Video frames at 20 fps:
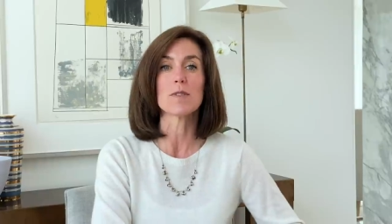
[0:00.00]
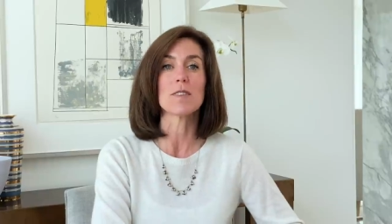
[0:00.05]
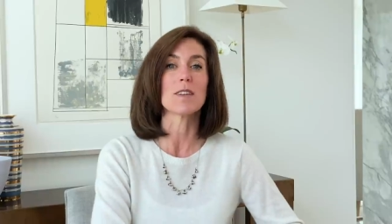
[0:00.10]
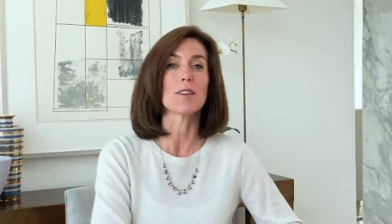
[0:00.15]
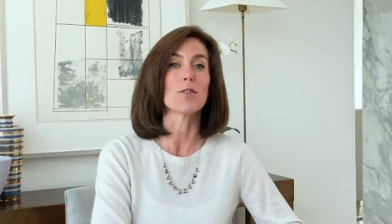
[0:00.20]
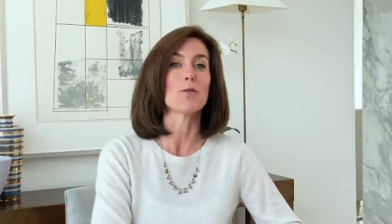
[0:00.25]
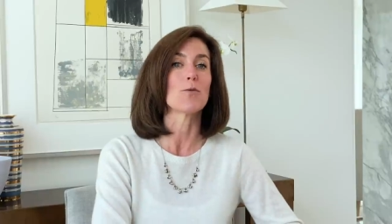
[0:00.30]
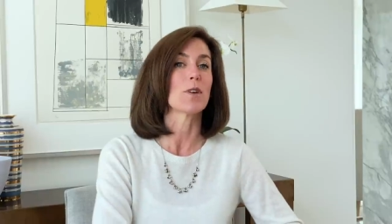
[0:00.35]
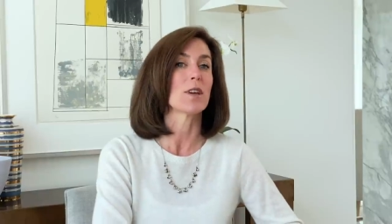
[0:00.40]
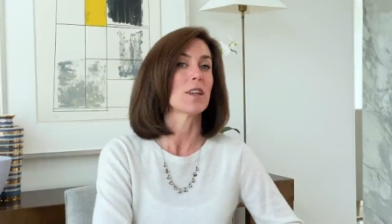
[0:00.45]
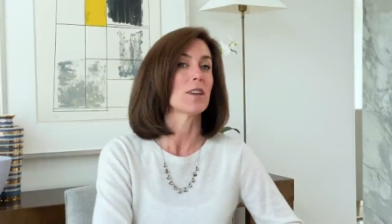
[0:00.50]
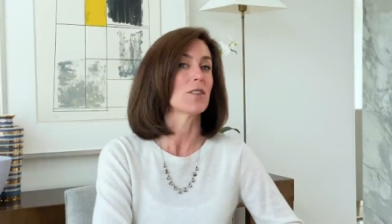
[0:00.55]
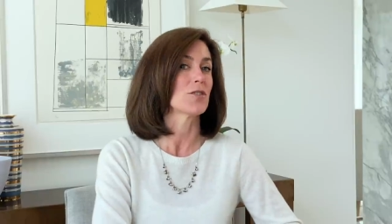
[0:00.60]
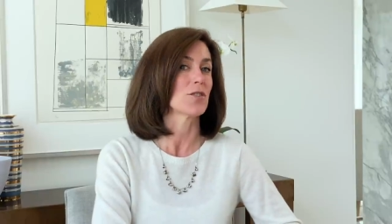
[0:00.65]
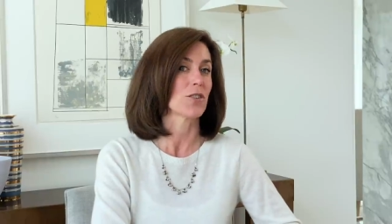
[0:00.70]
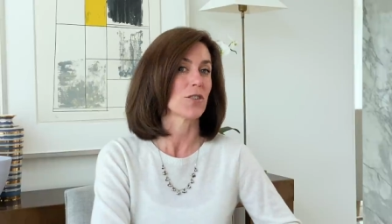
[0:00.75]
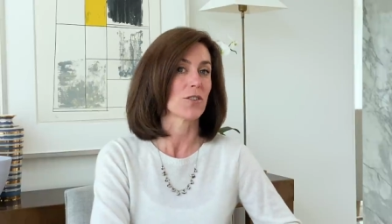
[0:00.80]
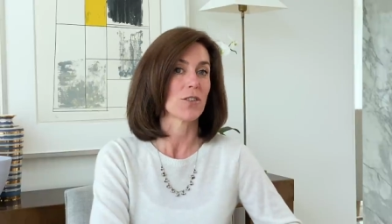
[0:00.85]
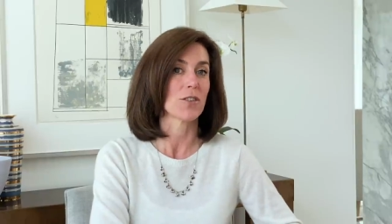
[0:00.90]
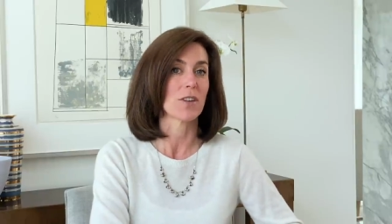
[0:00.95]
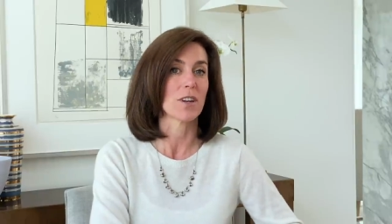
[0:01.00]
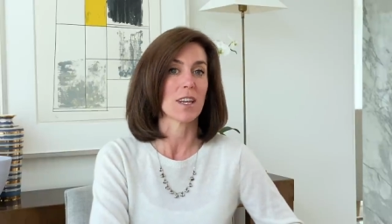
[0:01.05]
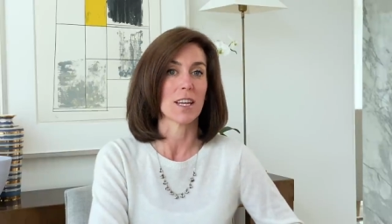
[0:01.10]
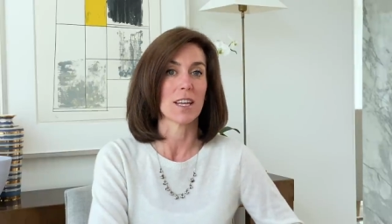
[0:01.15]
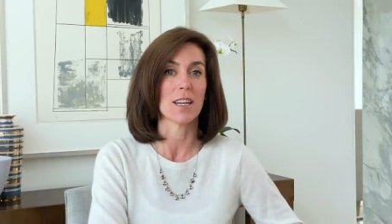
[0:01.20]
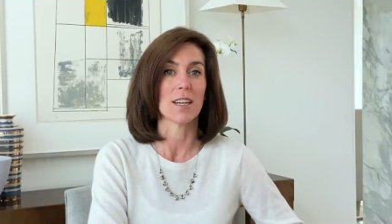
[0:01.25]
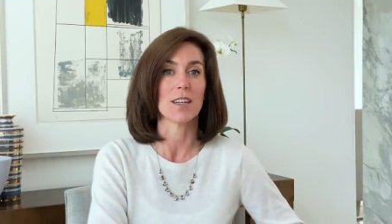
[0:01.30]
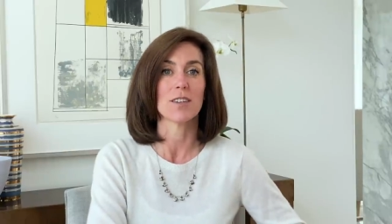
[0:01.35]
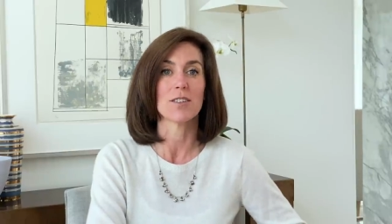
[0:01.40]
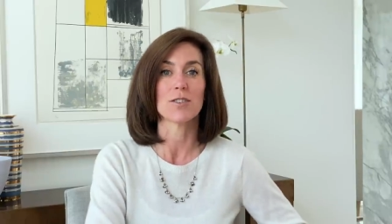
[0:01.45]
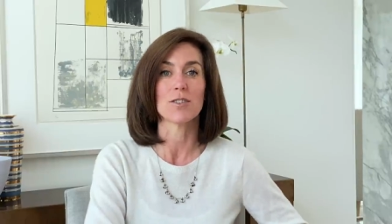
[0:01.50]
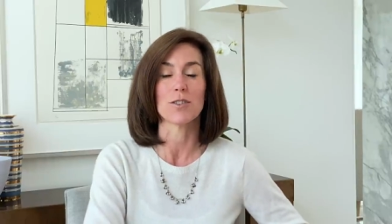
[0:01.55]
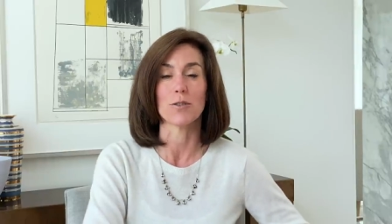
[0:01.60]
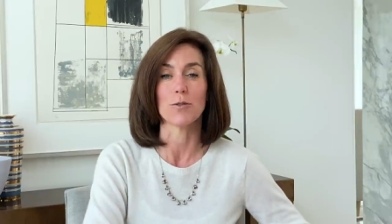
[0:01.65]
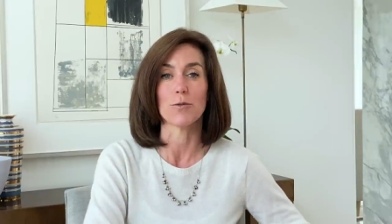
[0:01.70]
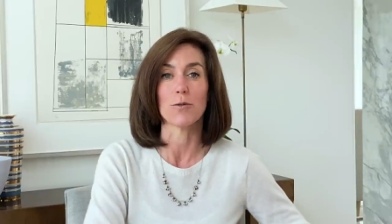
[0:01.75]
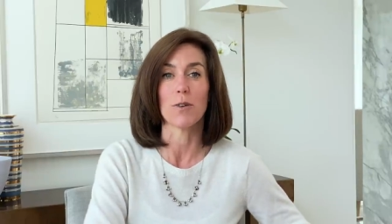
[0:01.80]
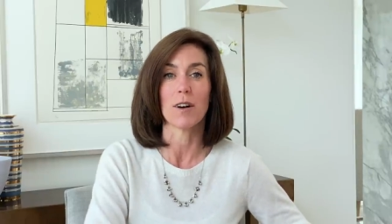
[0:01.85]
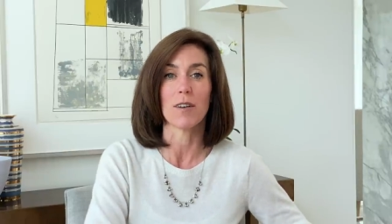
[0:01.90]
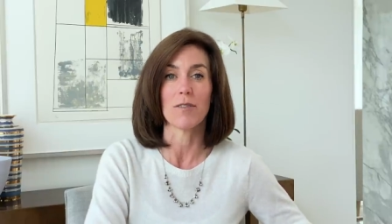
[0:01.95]
that you can turn
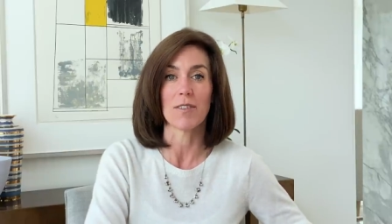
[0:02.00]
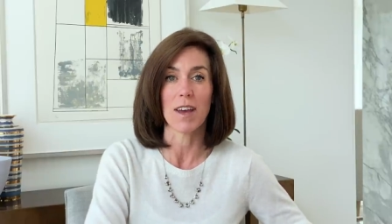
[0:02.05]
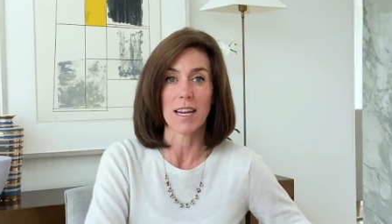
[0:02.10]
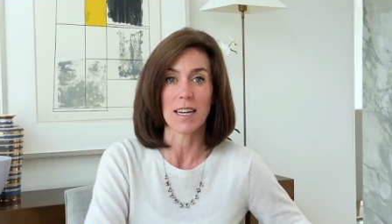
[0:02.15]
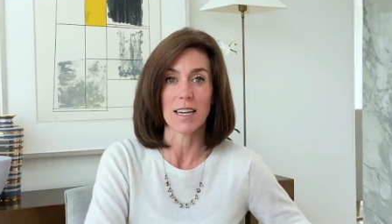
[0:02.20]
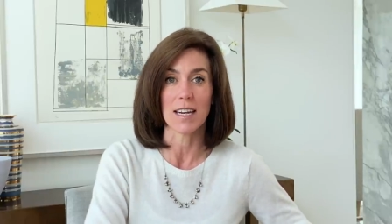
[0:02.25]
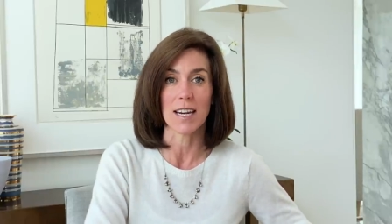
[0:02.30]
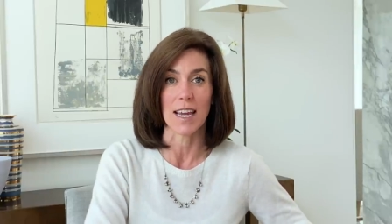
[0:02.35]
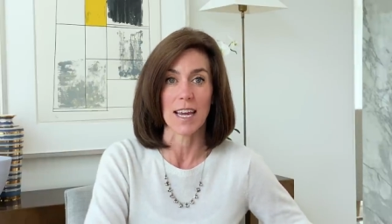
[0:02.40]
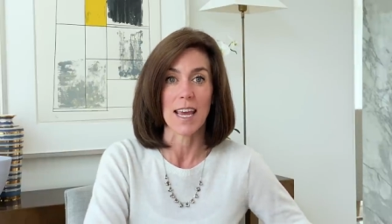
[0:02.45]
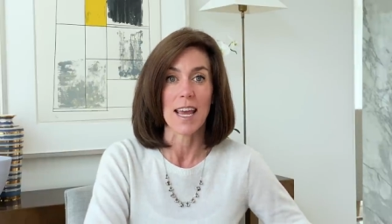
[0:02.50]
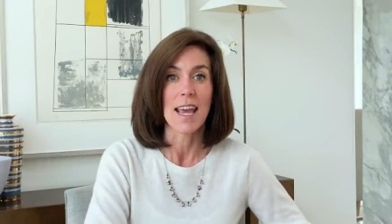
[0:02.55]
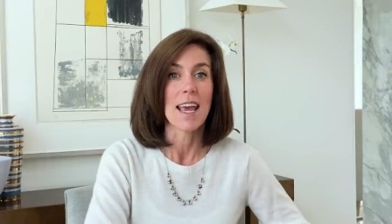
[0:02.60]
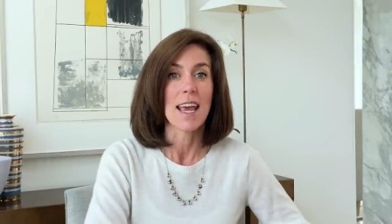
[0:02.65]
into a vanity.